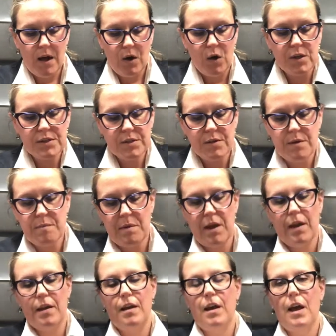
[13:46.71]
Also in
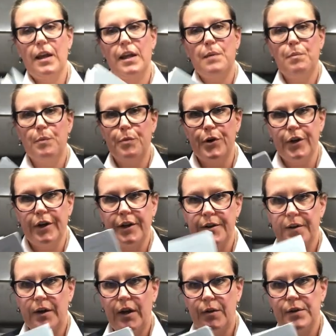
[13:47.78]
my, I keep a book.
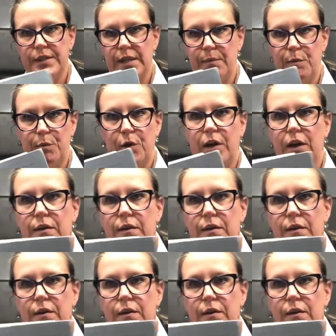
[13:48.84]
I always keep a book,